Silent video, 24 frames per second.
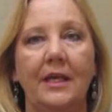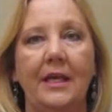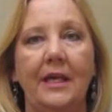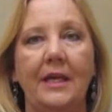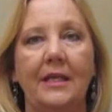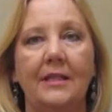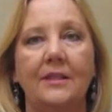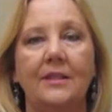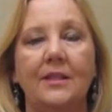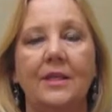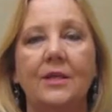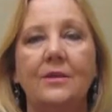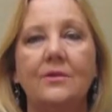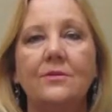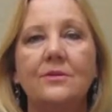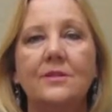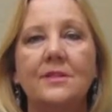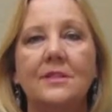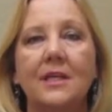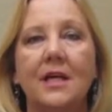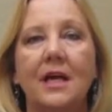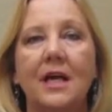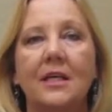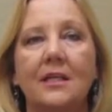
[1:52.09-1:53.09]
And
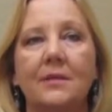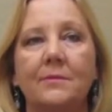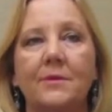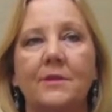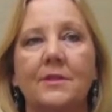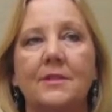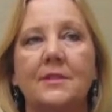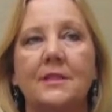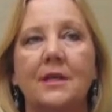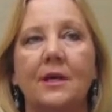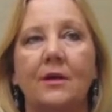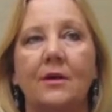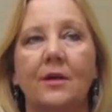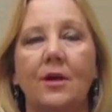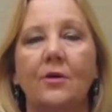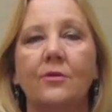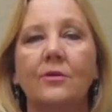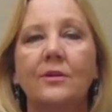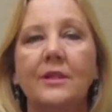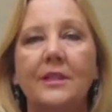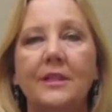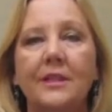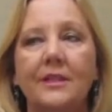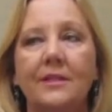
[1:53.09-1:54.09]
those documents are
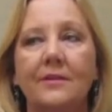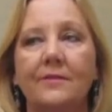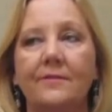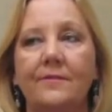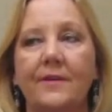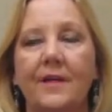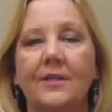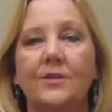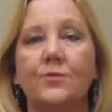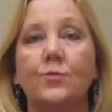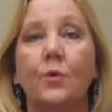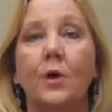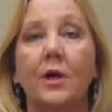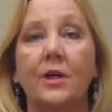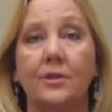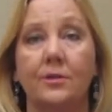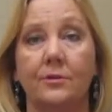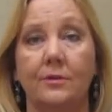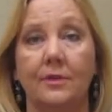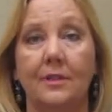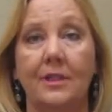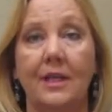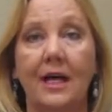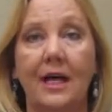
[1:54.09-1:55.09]
only in effect while
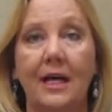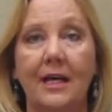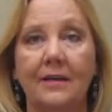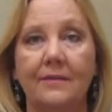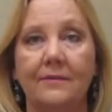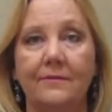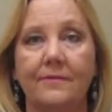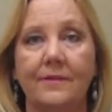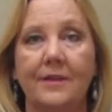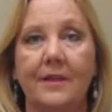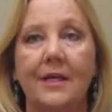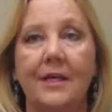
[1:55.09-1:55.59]
you're alive.